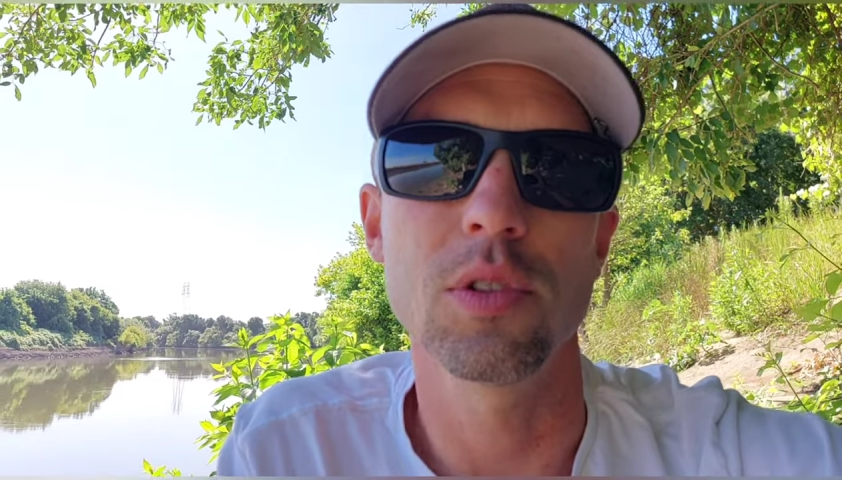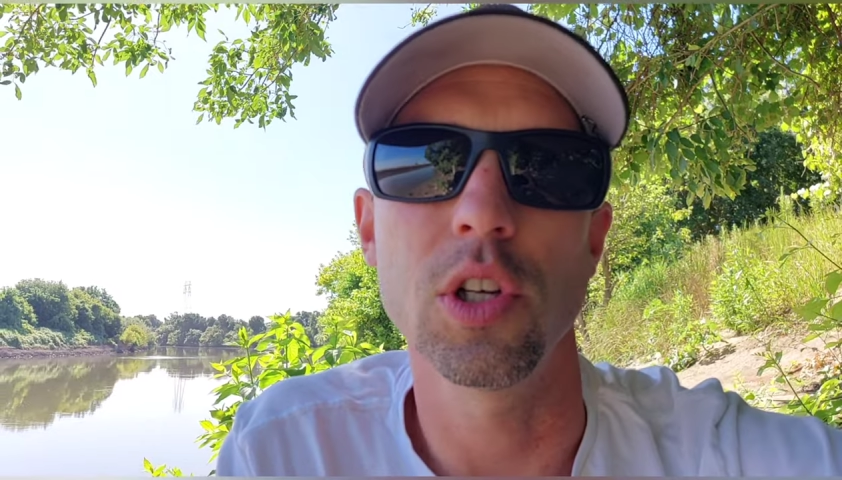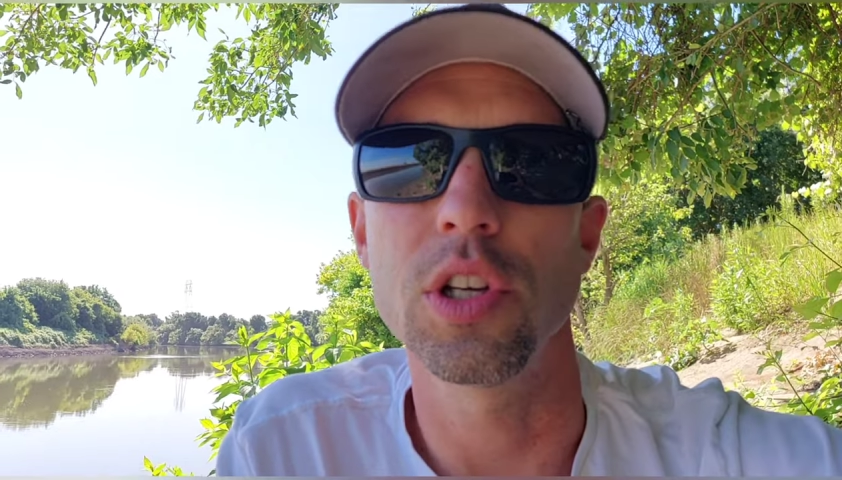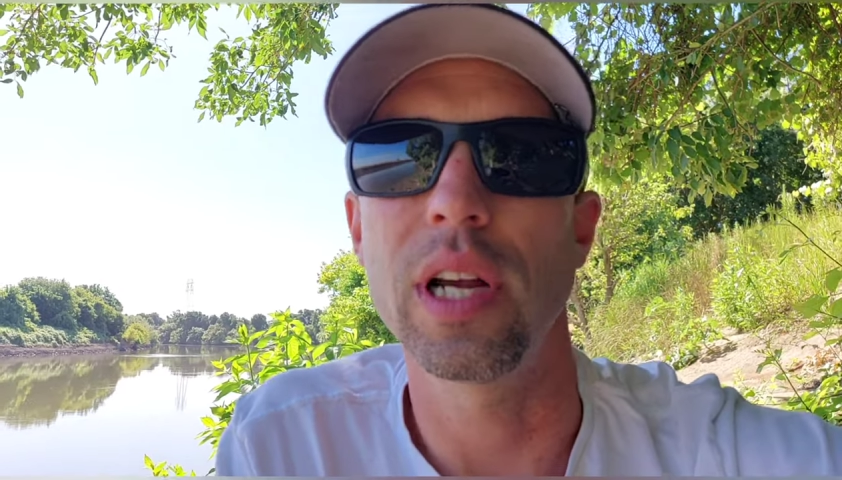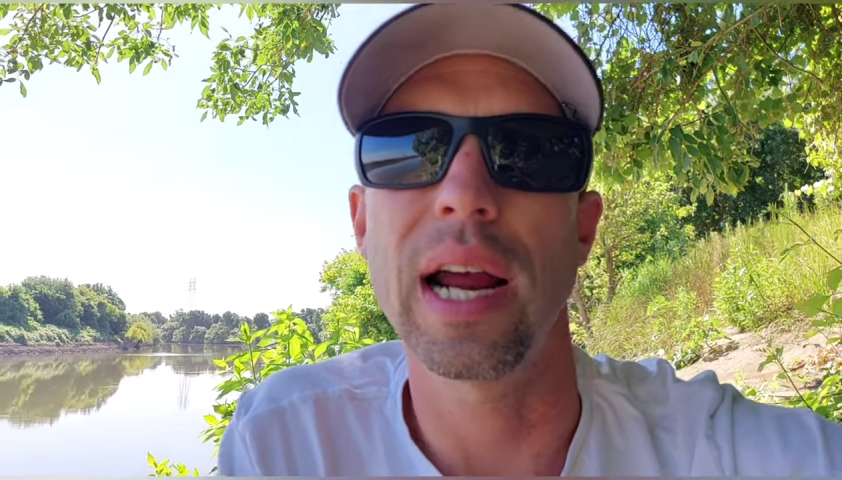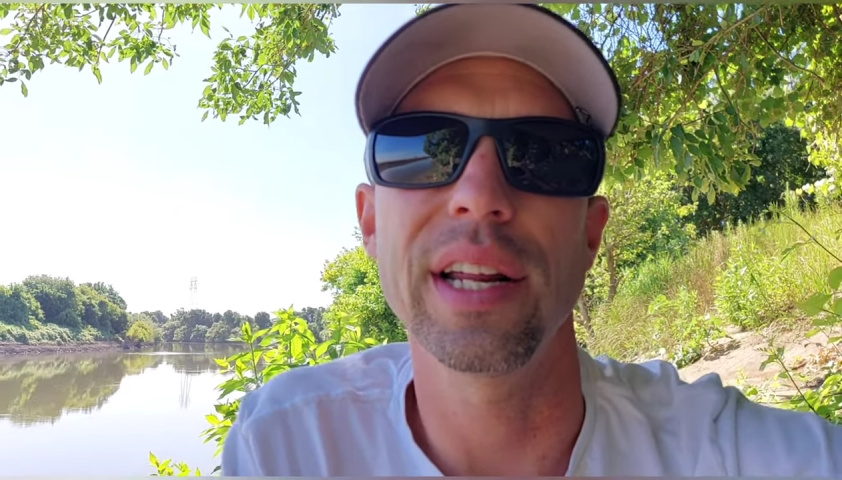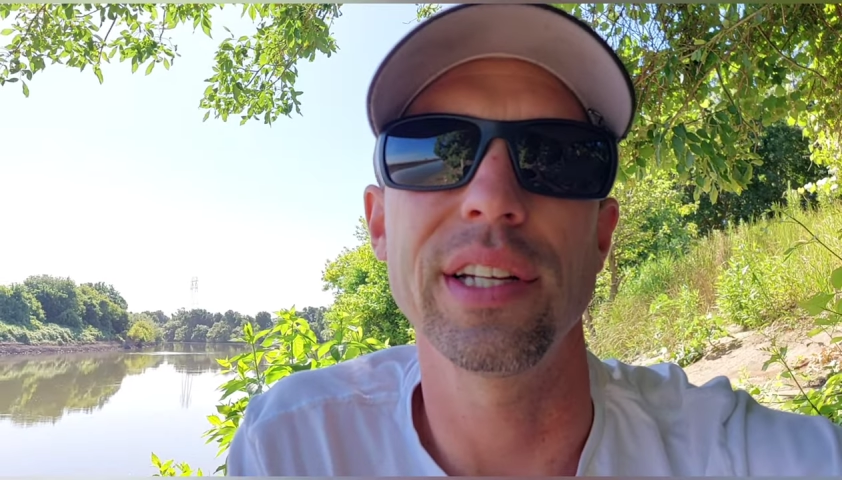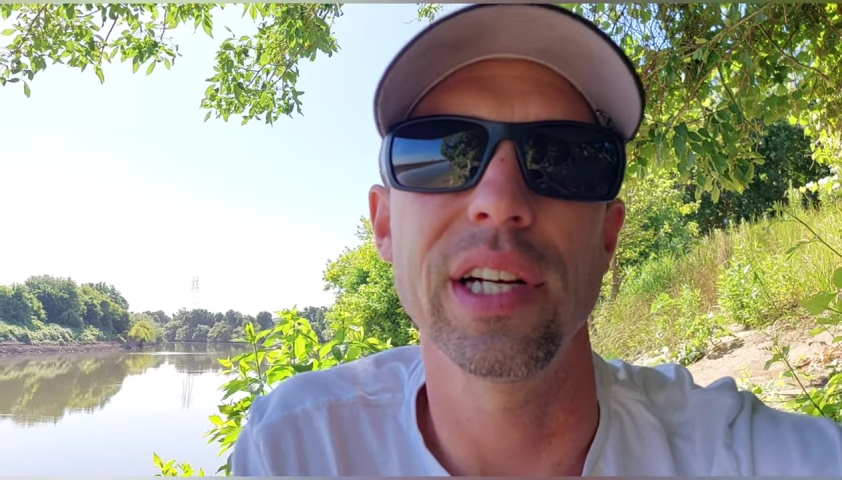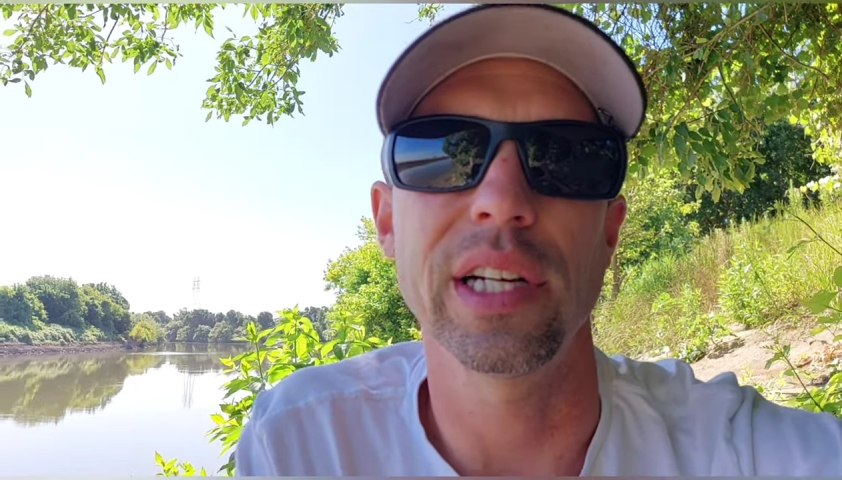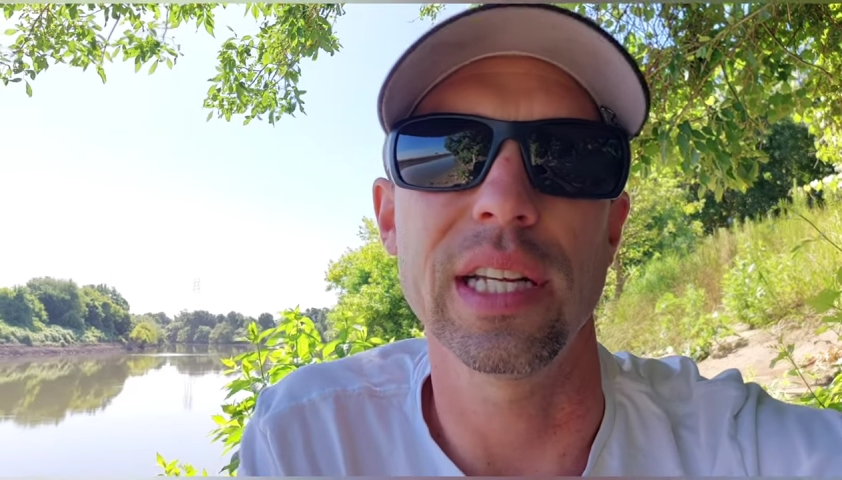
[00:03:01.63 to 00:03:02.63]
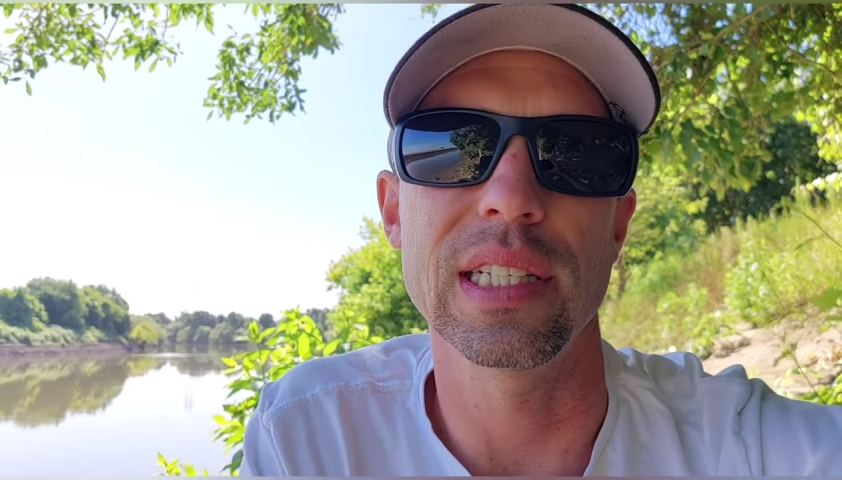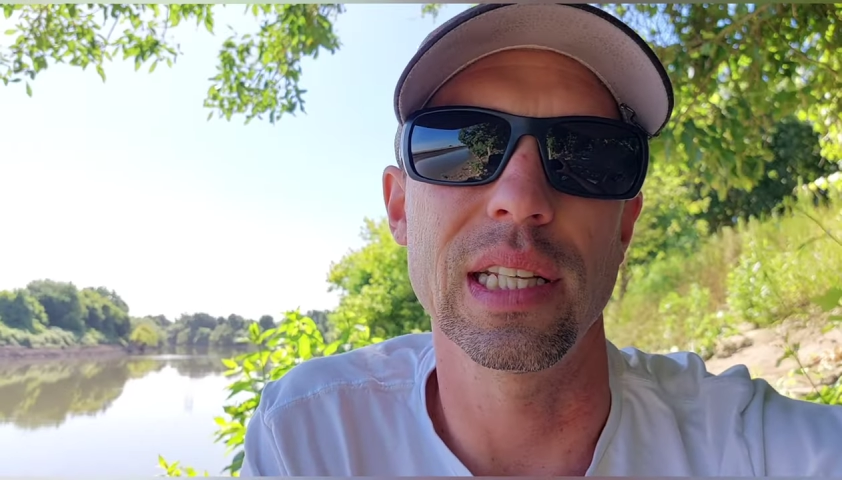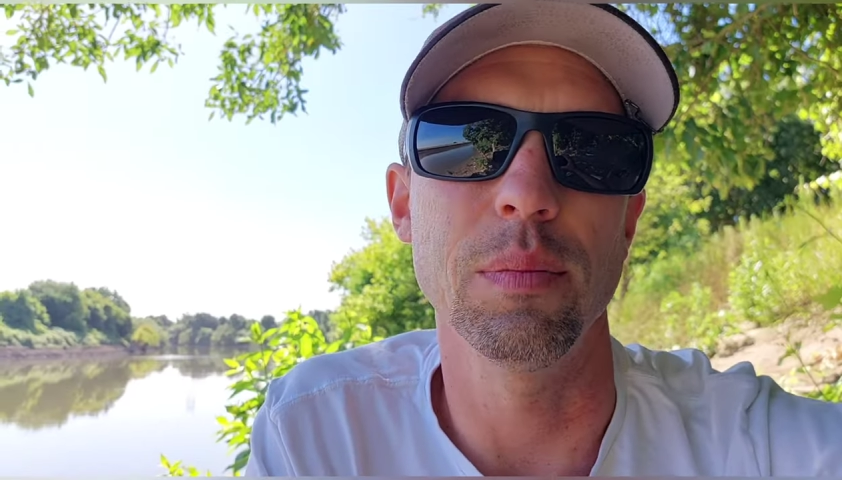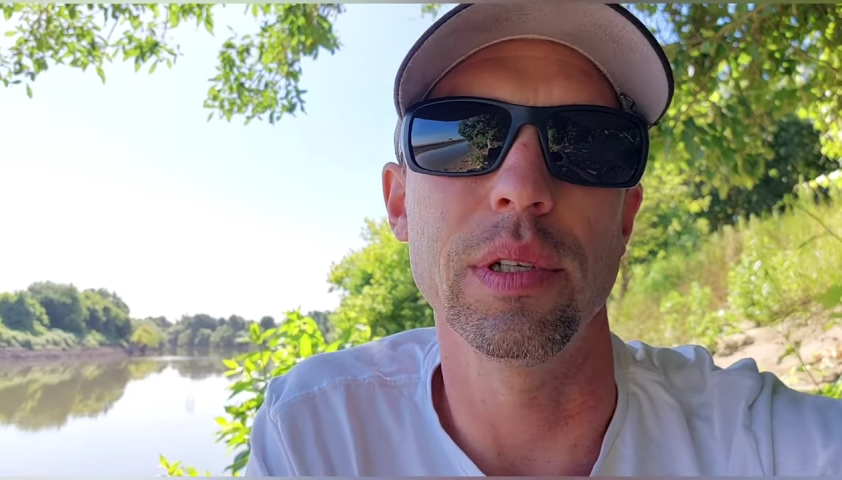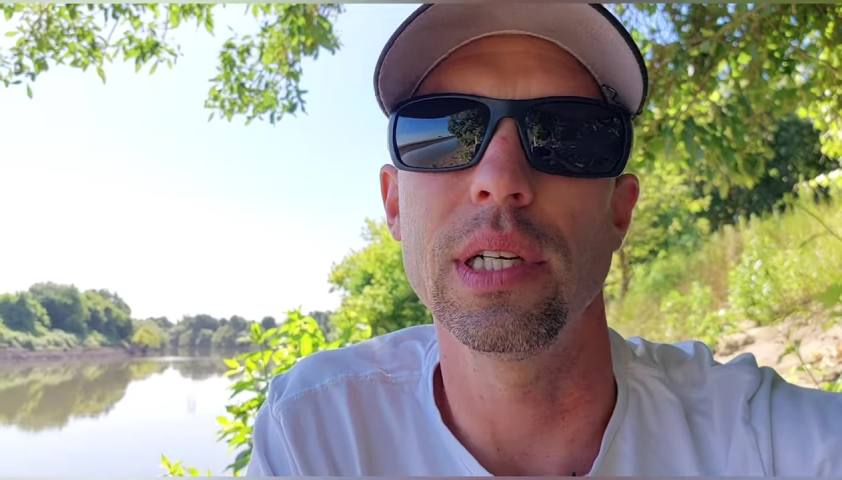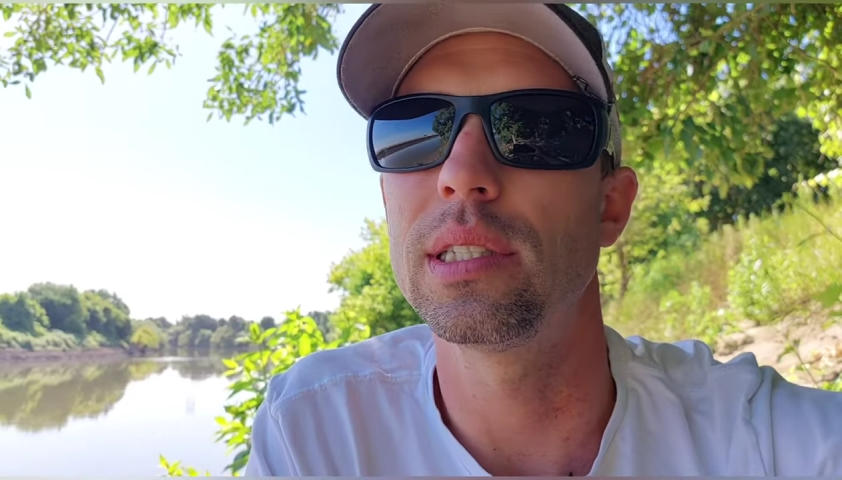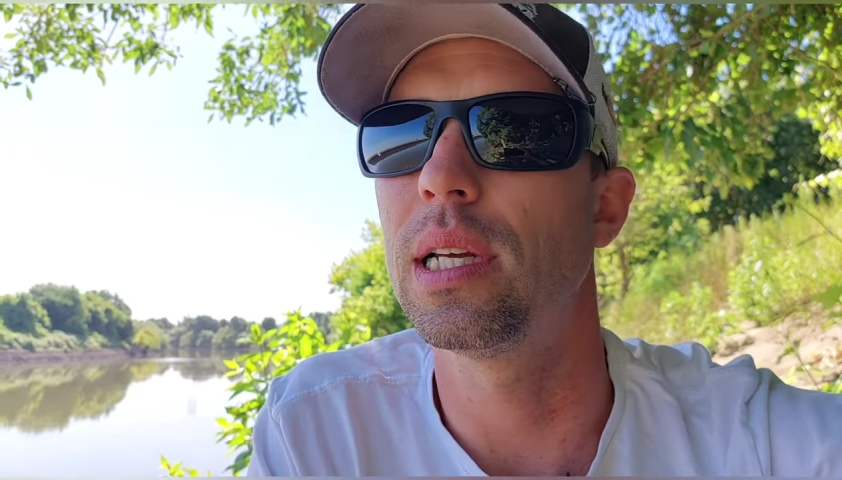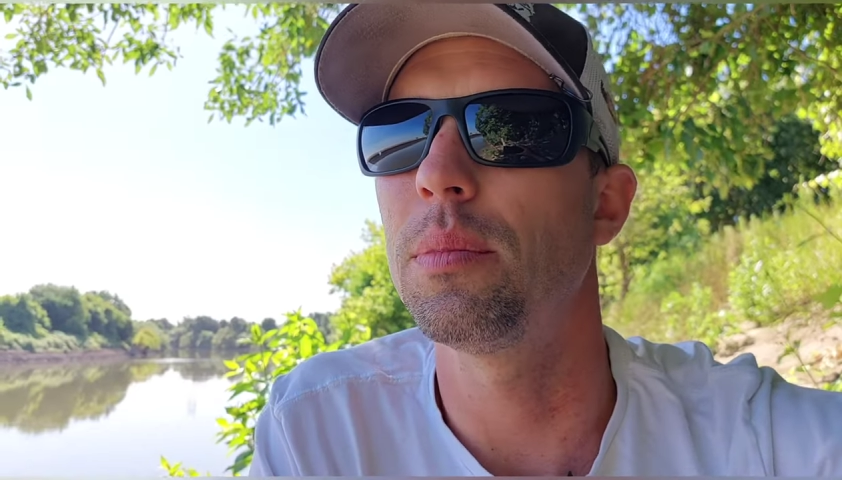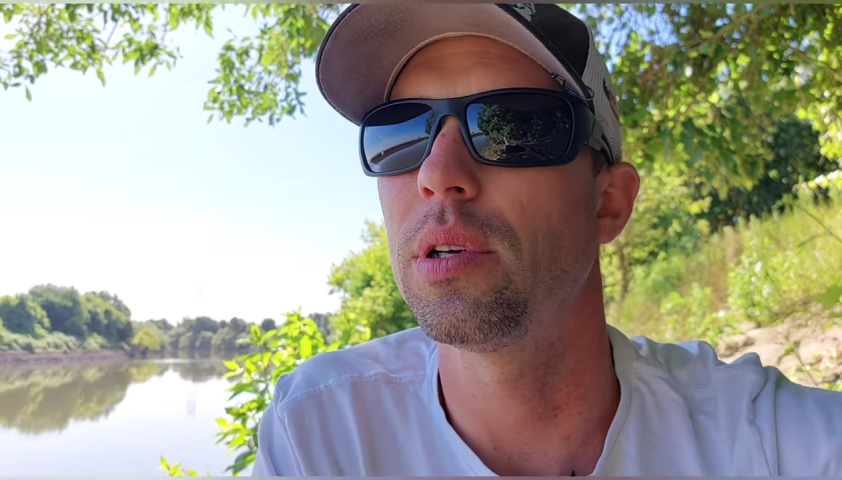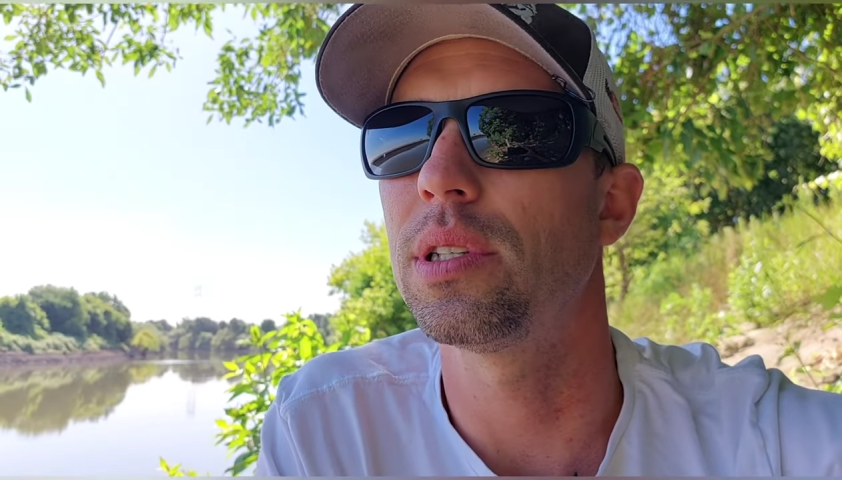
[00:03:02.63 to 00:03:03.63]
so you kind of cook it much
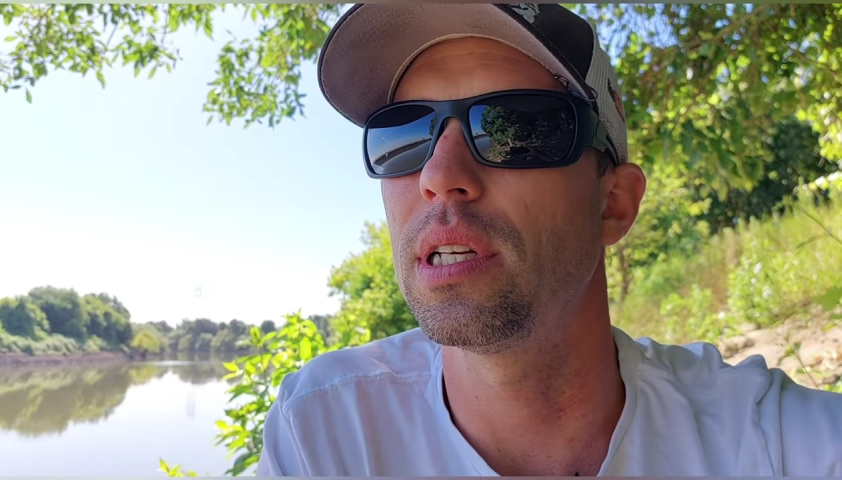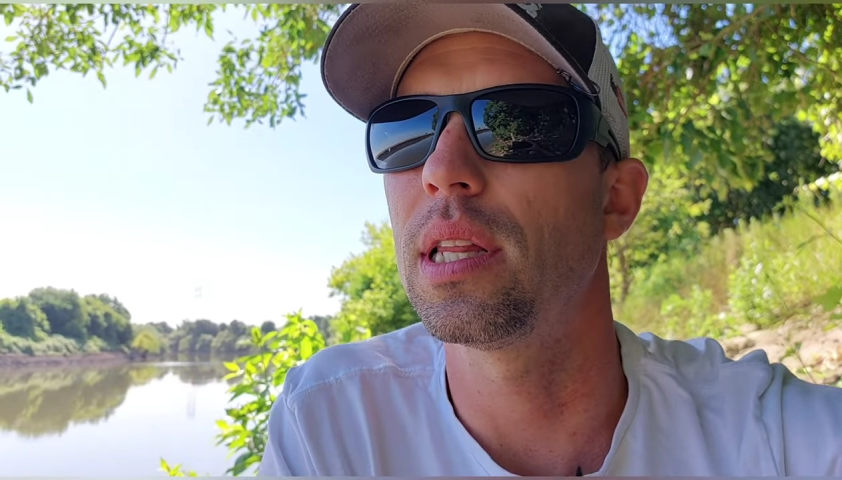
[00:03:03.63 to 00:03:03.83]
similar to